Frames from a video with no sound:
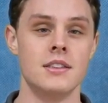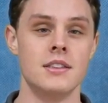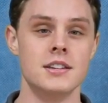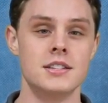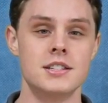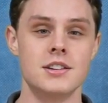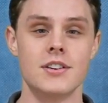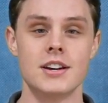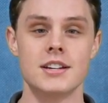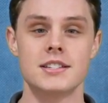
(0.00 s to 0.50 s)

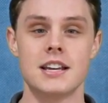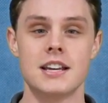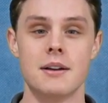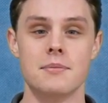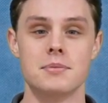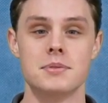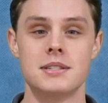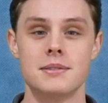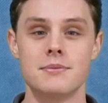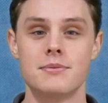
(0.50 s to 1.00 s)
This device
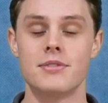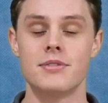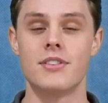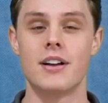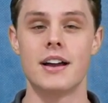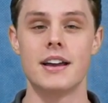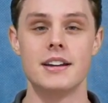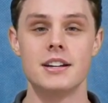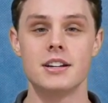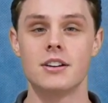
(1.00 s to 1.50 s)
helps
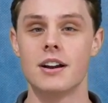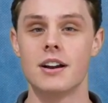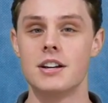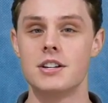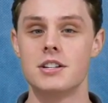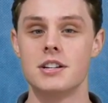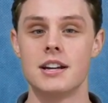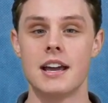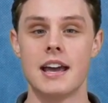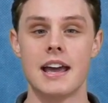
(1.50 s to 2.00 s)
simplify
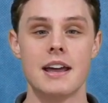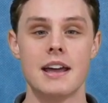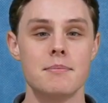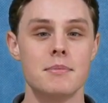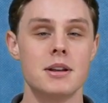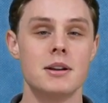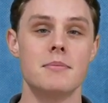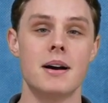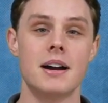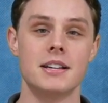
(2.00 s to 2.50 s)
integration
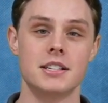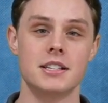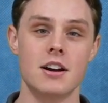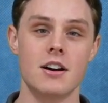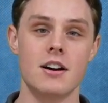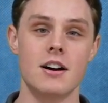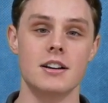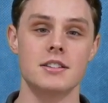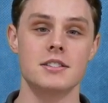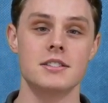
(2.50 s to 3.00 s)
and minimize
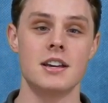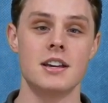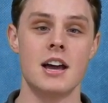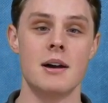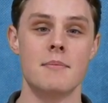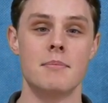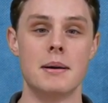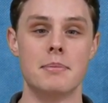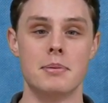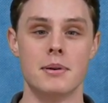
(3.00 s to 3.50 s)
costs
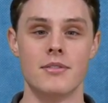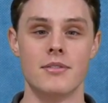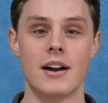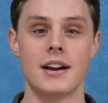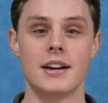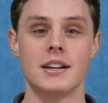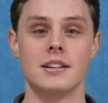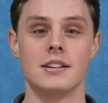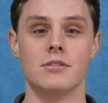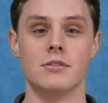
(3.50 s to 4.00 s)
by
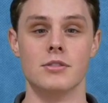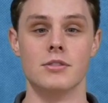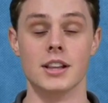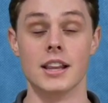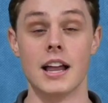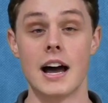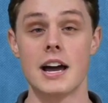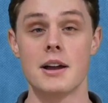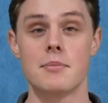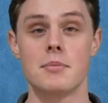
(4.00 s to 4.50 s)
providing
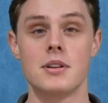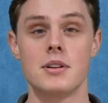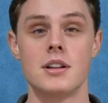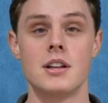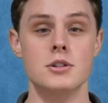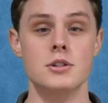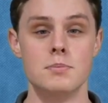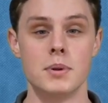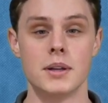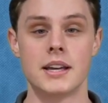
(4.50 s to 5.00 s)

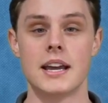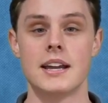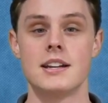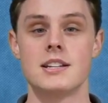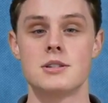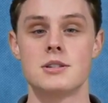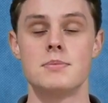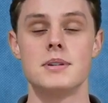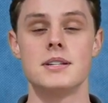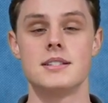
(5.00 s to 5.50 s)
reliable,
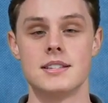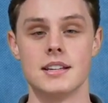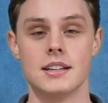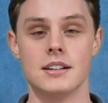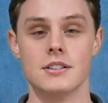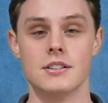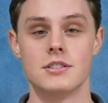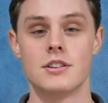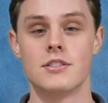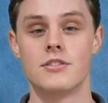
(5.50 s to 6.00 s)
duplicated speed
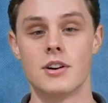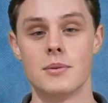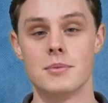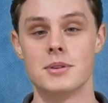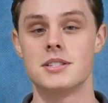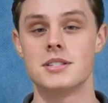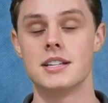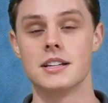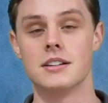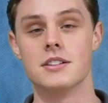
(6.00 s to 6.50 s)
signals
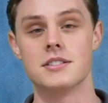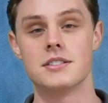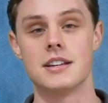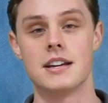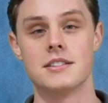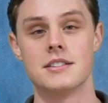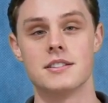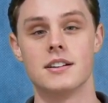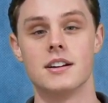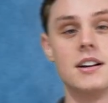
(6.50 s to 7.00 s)
from a single
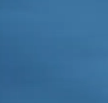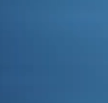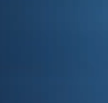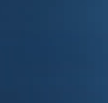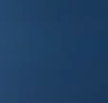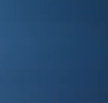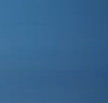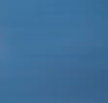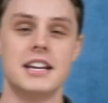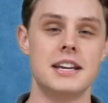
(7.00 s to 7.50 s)
sensor.
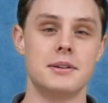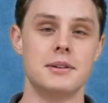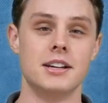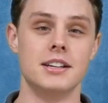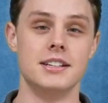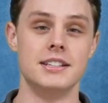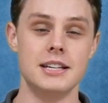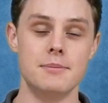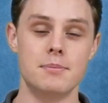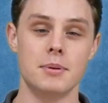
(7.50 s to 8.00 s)
Let's
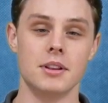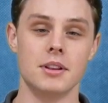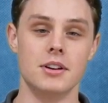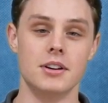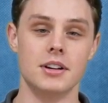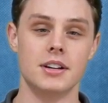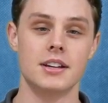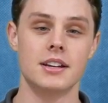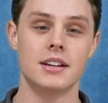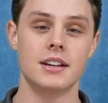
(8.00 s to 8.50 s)
take a deeper
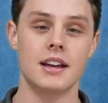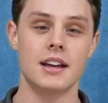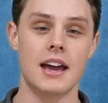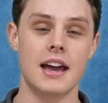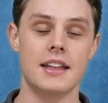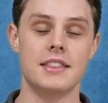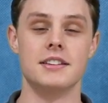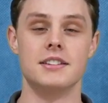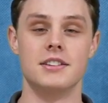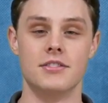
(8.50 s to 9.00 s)
look
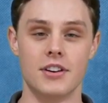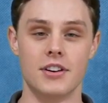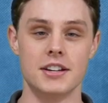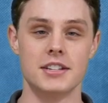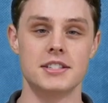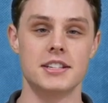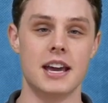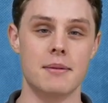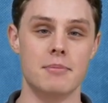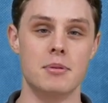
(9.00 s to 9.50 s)
at the
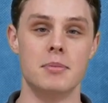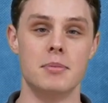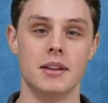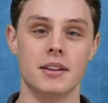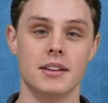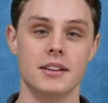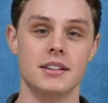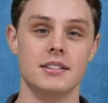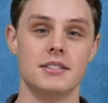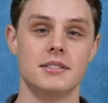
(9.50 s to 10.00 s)
device
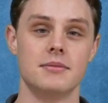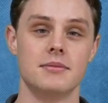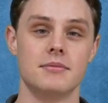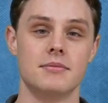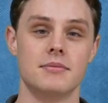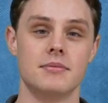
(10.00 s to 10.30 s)
capabilities.